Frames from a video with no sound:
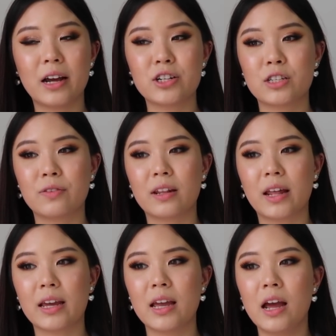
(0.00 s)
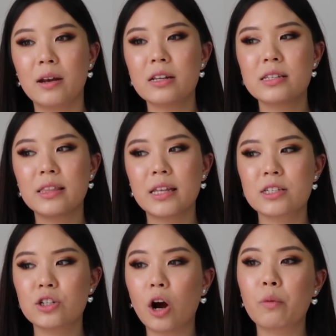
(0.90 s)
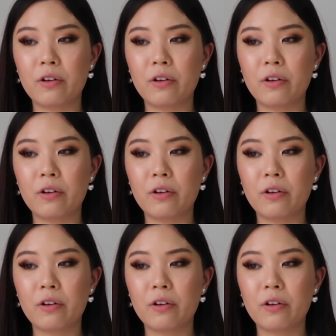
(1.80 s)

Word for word: I just feel like, not saying that it's not